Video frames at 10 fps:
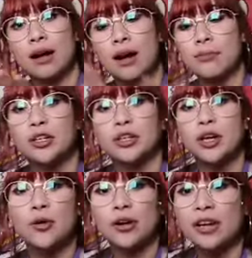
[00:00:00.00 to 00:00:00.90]
can
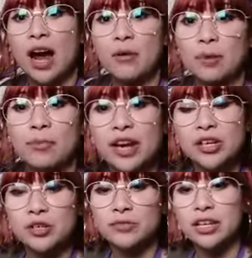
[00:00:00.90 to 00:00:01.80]
go on our
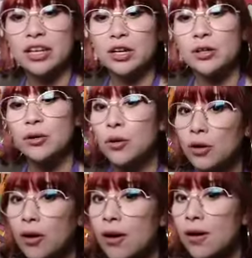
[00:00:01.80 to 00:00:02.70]
page over here
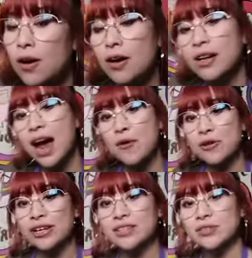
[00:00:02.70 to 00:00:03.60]
or on our
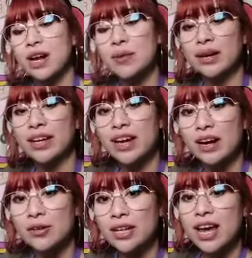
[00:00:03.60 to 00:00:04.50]
Instagram
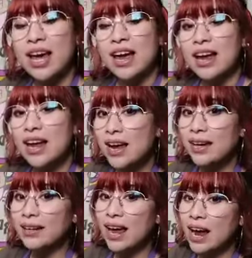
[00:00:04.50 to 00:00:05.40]
account
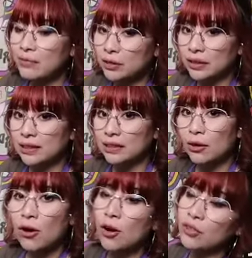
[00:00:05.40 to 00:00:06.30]
and have a look at
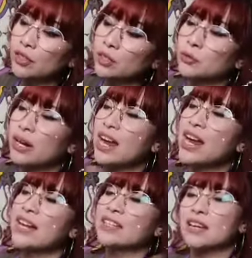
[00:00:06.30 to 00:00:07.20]
all the
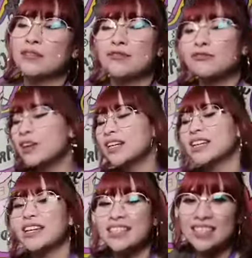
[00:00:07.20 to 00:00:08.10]
create and fun
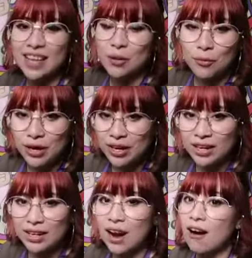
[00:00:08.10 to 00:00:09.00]
kits that
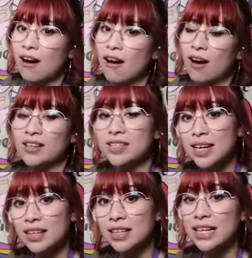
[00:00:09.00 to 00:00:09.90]
we are
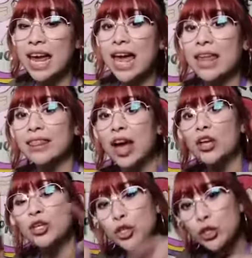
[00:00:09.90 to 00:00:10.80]
selling and that
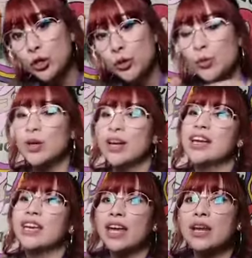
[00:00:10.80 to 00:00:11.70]
you
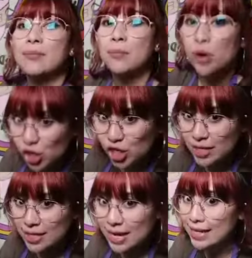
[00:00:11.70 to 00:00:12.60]
can
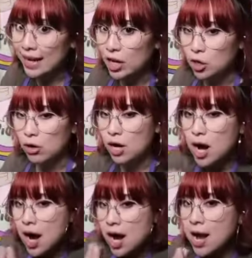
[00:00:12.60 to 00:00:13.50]
purchase and get your
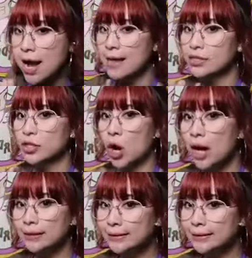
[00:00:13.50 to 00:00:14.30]
hands on.